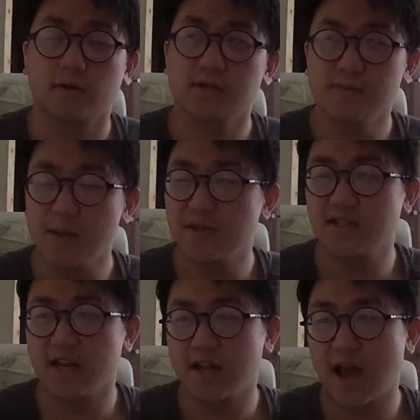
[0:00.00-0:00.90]
Sometimes it's
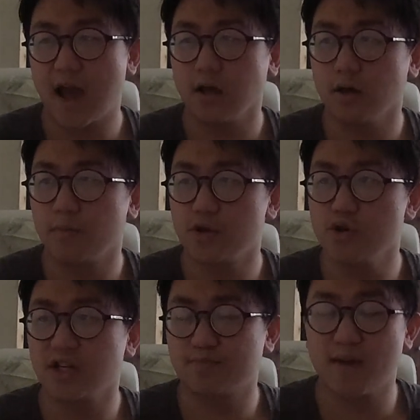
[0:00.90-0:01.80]
yin and yang, but
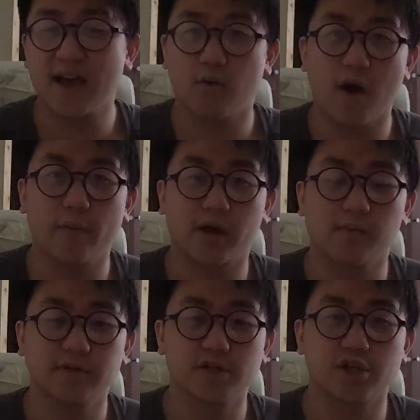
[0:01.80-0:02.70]
usually it's black and white when it
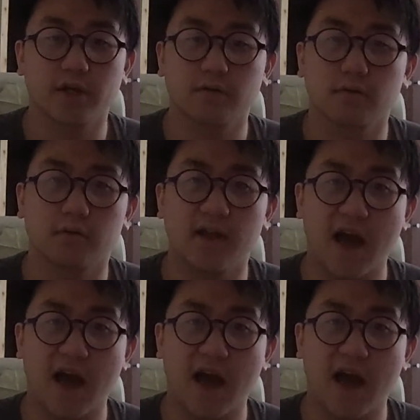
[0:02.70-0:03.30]
comes to shit. They